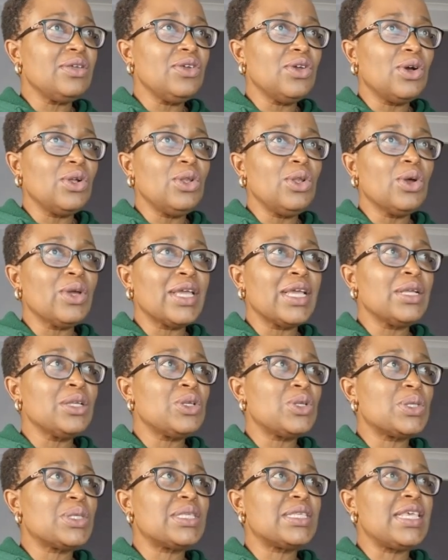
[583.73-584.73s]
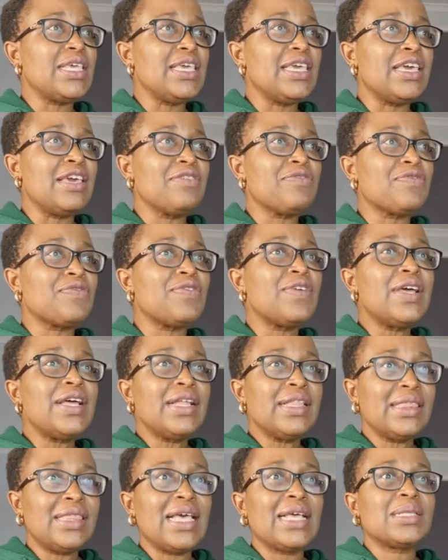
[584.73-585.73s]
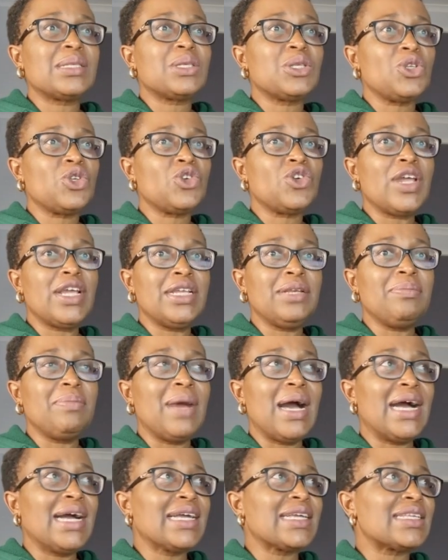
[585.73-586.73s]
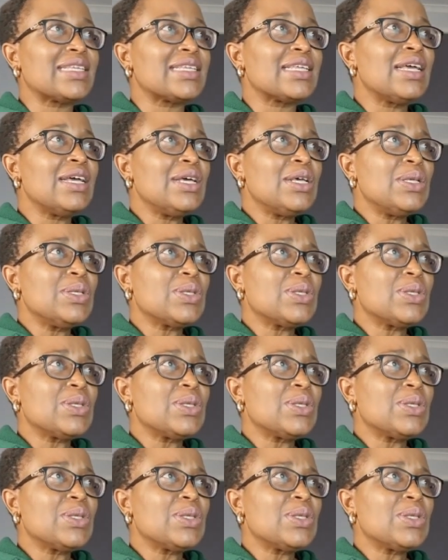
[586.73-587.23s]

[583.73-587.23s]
you're looking to see if that's trademarked.